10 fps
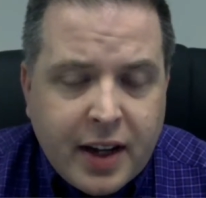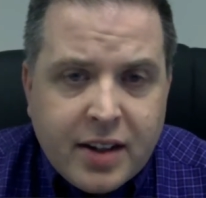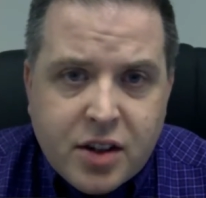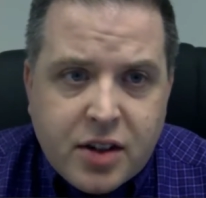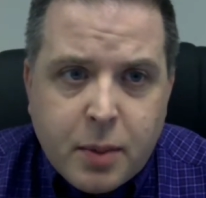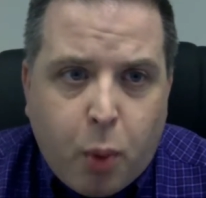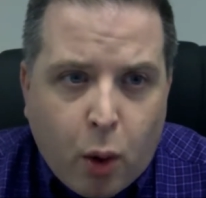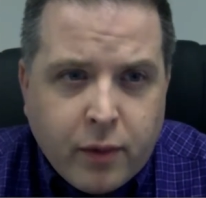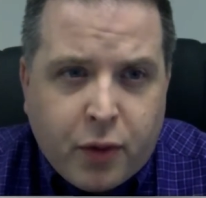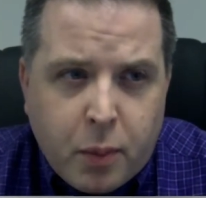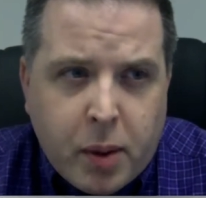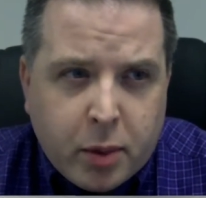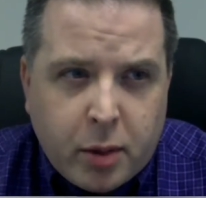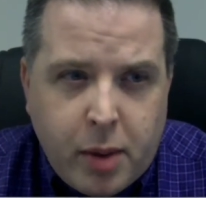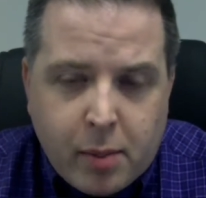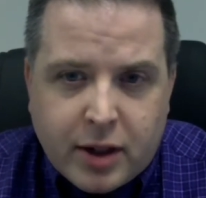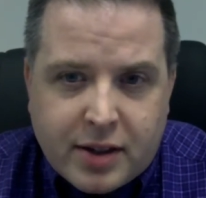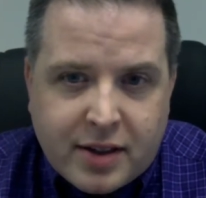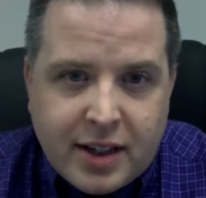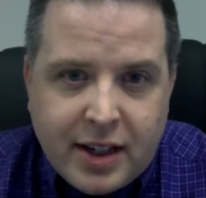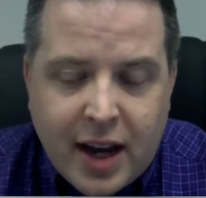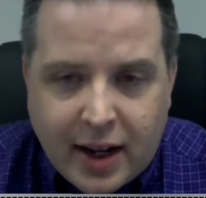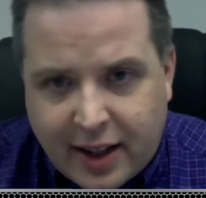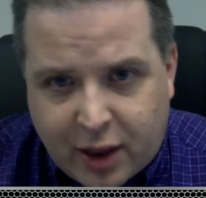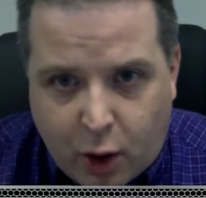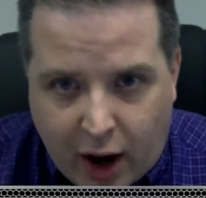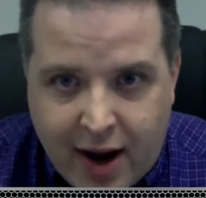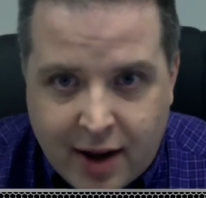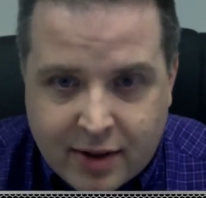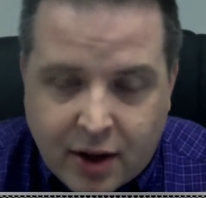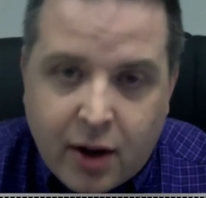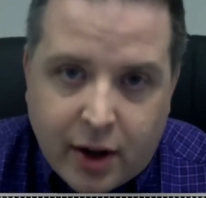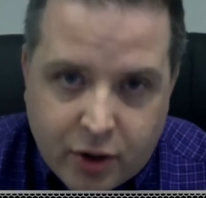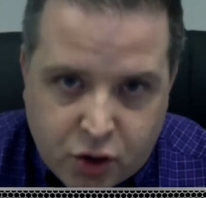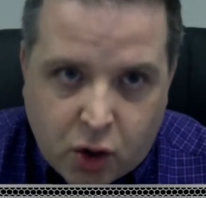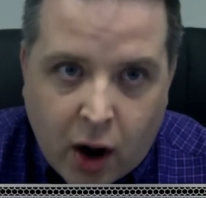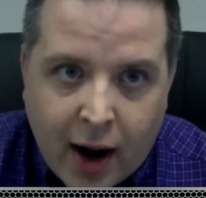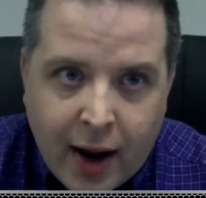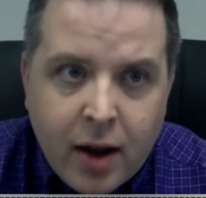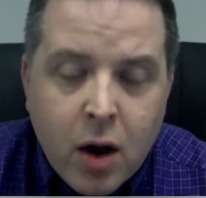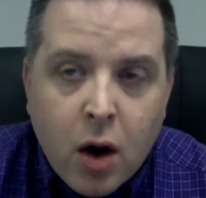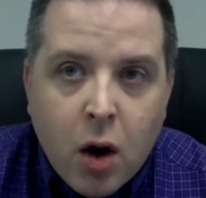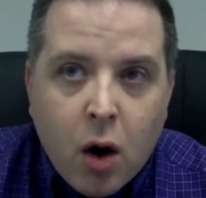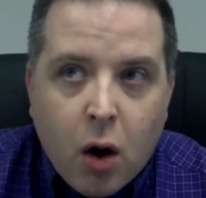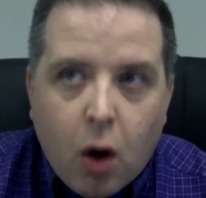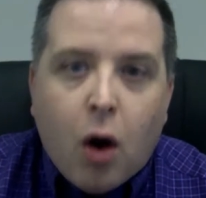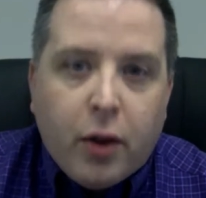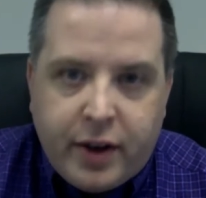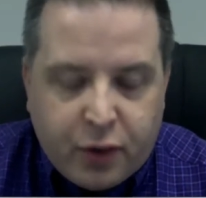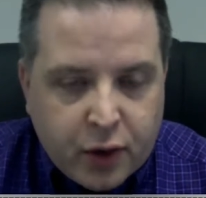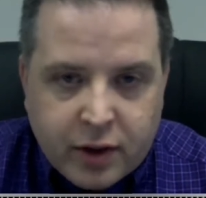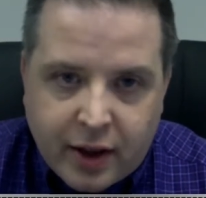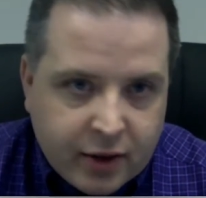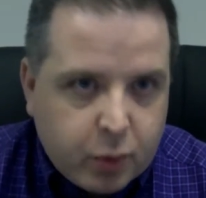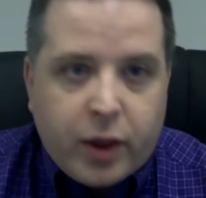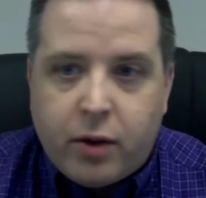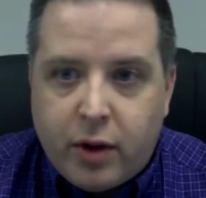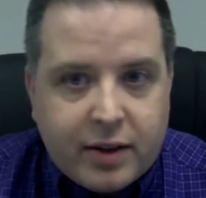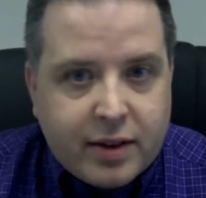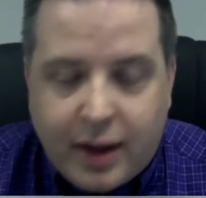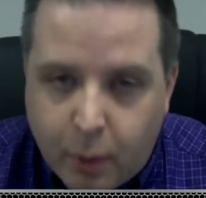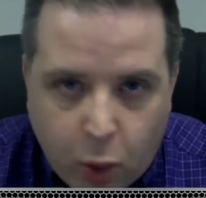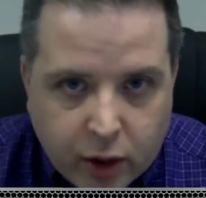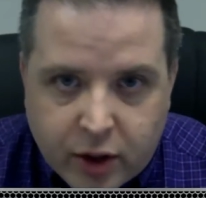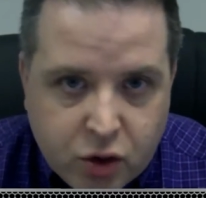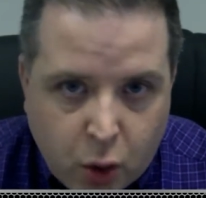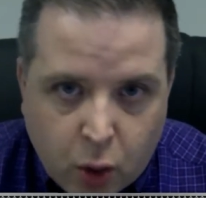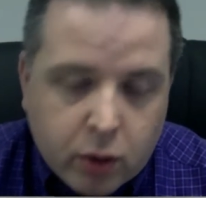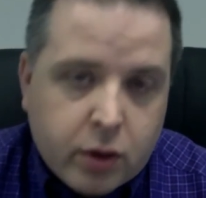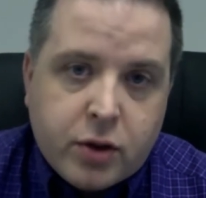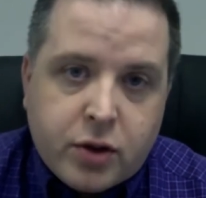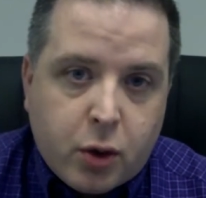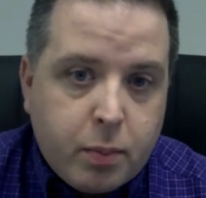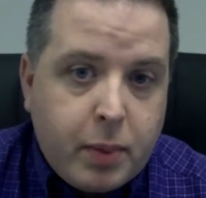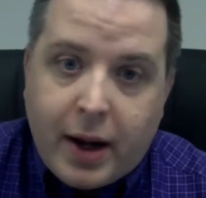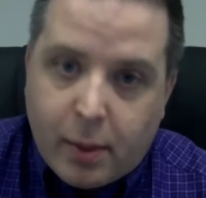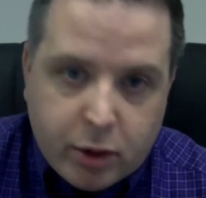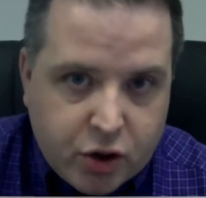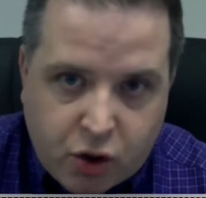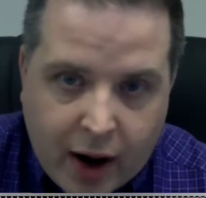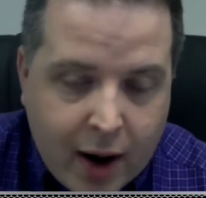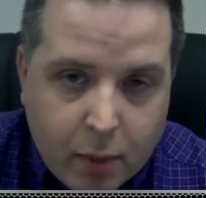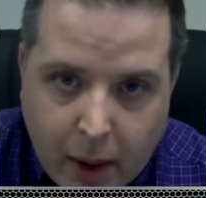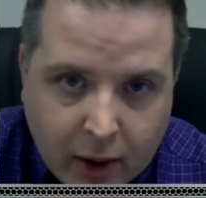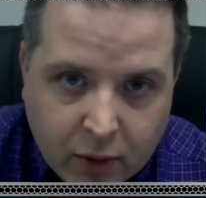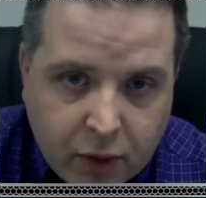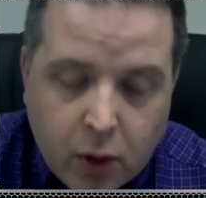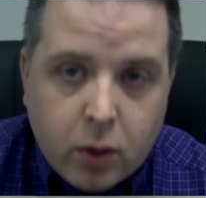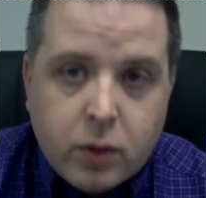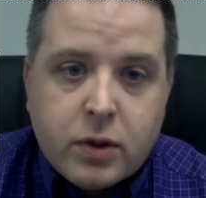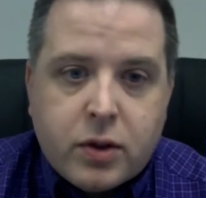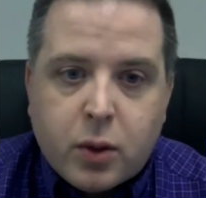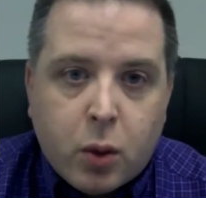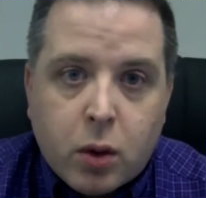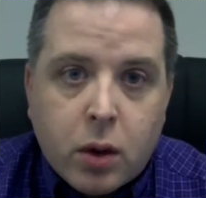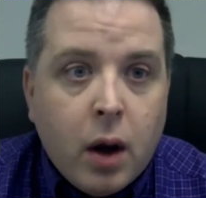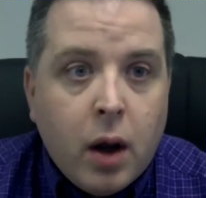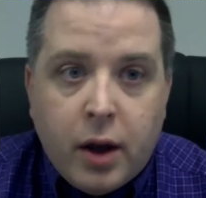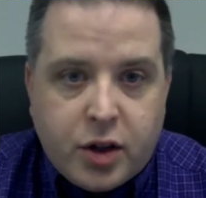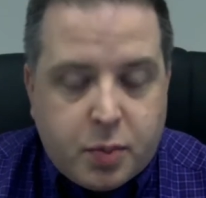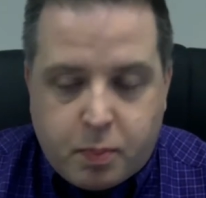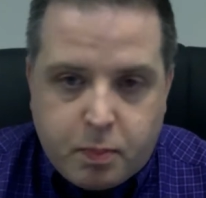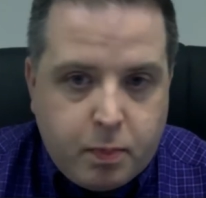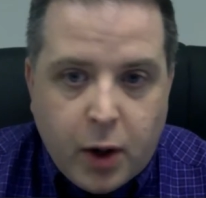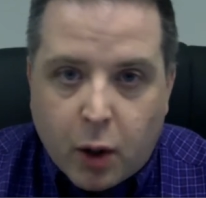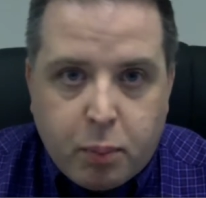I think it's just important for people to be able to see and get their hands on and try all the different things, whether it's keyboard controllers or being able to try out microphones or just,